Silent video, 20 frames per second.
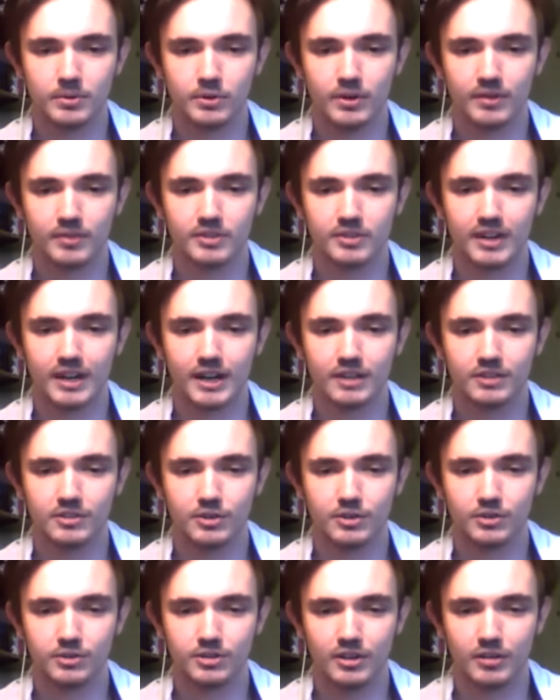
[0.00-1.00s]
you have to
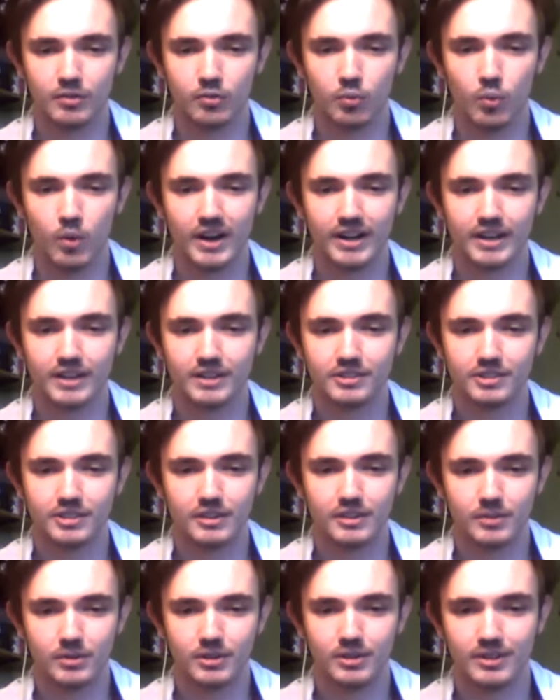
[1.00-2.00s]
answer yourself what is
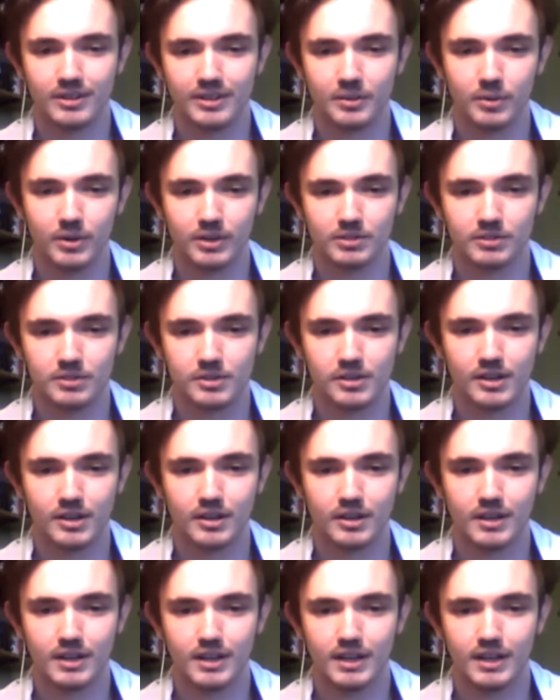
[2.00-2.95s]
evil and what is good.